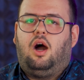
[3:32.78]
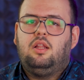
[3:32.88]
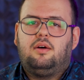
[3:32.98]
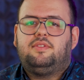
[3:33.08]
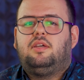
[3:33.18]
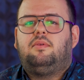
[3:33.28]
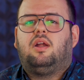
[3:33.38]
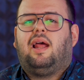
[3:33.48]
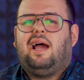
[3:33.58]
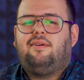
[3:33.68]
All of them
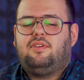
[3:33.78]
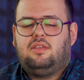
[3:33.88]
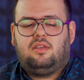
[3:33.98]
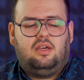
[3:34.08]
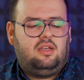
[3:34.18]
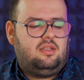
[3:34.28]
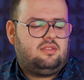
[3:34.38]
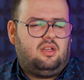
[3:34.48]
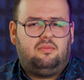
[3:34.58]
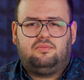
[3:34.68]
are having
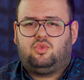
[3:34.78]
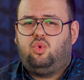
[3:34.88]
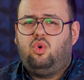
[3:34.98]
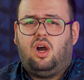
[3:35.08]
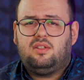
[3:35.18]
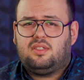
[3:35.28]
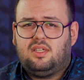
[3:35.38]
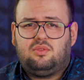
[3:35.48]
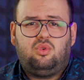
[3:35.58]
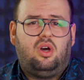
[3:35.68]
some
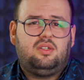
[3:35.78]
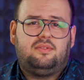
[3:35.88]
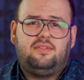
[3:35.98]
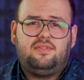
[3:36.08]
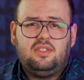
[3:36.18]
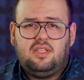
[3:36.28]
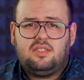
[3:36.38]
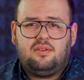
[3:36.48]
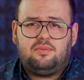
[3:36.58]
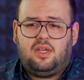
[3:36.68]
200, 250
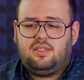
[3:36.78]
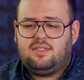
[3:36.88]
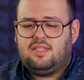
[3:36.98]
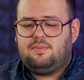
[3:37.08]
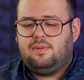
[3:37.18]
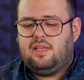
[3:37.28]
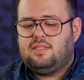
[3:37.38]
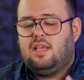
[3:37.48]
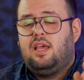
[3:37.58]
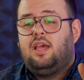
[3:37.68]
nits of brightness
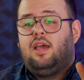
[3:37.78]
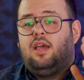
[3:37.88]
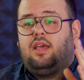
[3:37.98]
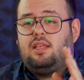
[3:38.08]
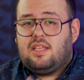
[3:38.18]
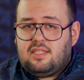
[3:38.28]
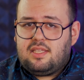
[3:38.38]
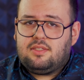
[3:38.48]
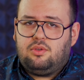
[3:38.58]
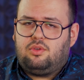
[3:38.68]
displays. This
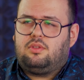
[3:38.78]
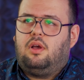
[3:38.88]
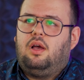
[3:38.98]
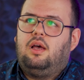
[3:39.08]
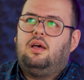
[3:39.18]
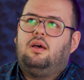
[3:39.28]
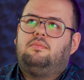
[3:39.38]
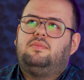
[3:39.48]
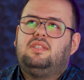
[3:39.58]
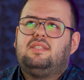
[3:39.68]
is good.
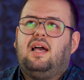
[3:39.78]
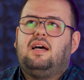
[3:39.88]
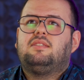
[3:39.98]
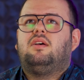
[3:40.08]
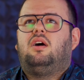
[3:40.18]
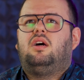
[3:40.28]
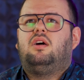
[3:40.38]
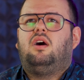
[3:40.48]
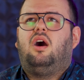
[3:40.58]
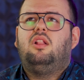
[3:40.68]
This has
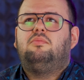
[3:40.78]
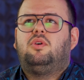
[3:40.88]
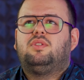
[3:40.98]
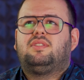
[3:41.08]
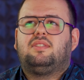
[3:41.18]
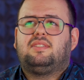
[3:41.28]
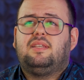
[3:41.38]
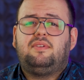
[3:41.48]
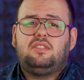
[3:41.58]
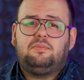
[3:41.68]
almost
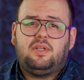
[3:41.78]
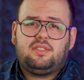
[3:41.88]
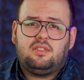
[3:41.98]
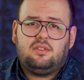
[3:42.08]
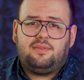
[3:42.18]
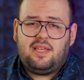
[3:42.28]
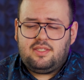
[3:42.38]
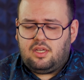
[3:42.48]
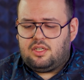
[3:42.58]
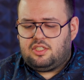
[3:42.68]
70% of
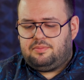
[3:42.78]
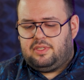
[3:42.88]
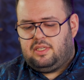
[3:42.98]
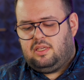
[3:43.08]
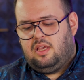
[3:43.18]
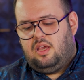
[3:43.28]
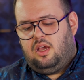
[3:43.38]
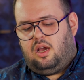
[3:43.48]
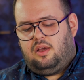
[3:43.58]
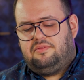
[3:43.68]
sRGB,
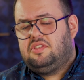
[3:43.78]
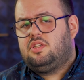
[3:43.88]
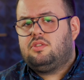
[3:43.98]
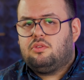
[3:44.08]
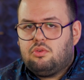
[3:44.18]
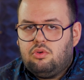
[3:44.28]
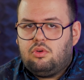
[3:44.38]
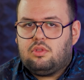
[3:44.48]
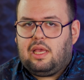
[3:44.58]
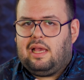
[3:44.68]
which is
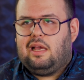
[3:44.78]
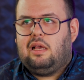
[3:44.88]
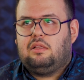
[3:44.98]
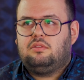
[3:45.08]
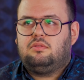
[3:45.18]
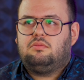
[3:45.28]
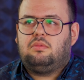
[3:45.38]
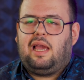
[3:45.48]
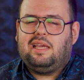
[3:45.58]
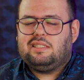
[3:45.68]
good and
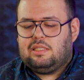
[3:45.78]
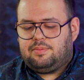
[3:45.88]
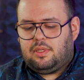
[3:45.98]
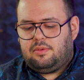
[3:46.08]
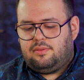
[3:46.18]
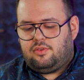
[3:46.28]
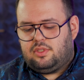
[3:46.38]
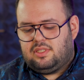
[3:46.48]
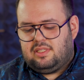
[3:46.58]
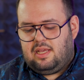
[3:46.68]
acceptable for
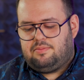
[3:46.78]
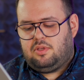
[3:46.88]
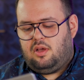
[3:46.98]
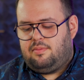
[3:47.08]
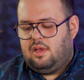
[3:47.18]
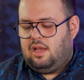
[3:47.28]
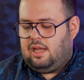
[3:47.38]
this laptop.